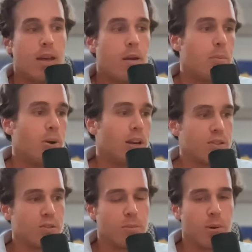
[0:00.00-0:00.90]
put it
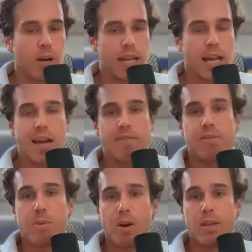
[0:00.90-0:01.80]
into the body, have the
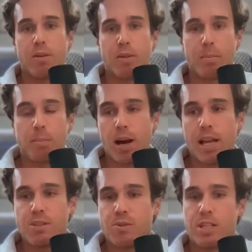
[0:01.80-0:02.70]
molecule then
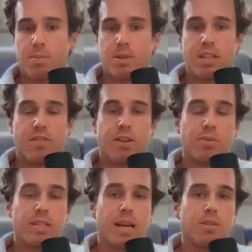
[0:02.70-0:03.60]
bind to a specific
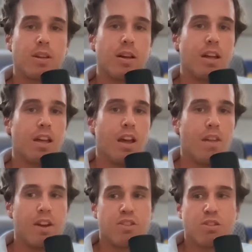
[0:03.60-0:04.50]
receptor,
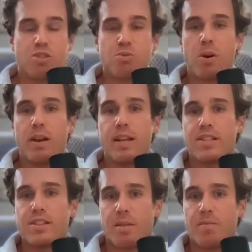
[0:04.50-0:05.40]
thus controlling
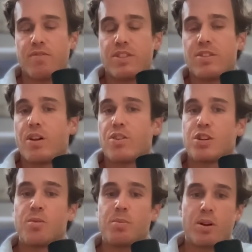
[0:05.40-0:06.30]
some
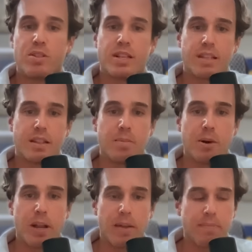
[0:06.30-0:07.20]
physiological process in the
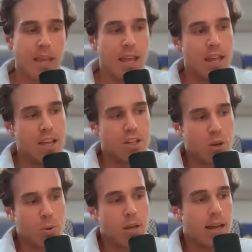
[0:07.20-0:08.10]
body.
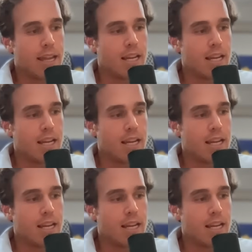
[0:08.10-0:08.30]
So again,